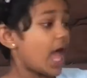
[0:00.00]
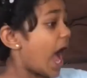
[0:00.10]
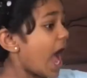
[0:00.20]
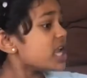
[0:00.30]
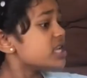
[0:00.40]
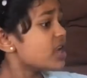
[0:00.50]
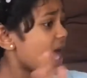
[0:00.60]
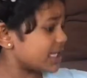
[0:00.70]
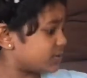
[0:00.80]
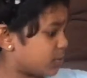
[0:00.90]
I
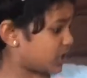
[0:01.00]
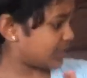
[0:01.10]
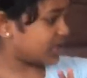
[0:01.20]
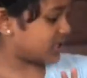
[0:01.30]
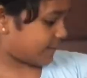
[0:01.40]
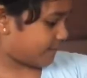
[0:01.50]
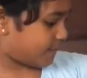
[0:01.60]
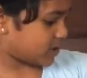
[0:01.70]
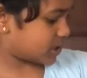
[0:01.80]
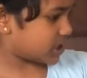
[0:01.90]
like spotting the
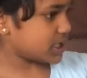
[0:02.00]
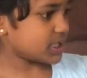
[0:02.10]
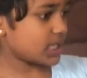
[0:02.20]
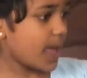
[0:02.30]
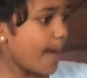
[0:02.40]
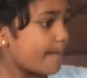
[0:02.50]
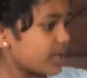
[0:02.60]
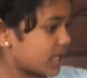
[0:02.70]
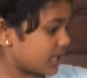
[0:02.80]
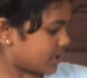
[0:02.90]
differences
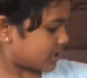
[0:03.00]
because,